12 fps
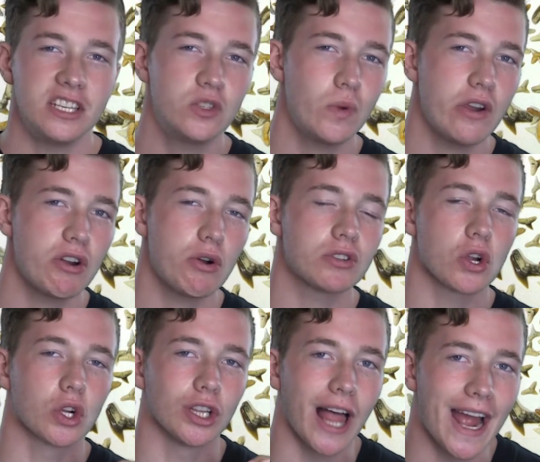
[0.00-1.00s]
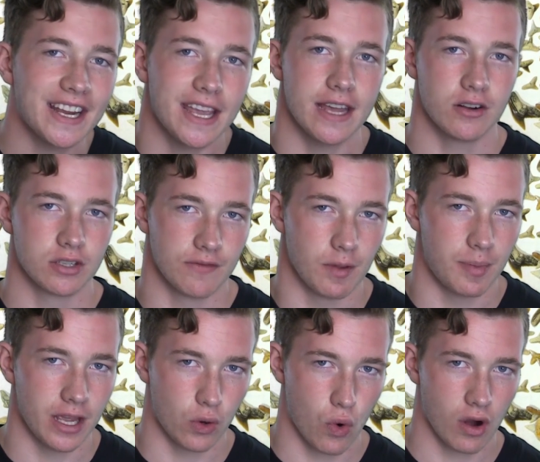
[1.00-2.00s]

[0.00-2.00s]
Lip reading: These weirdos are gladiators of the pig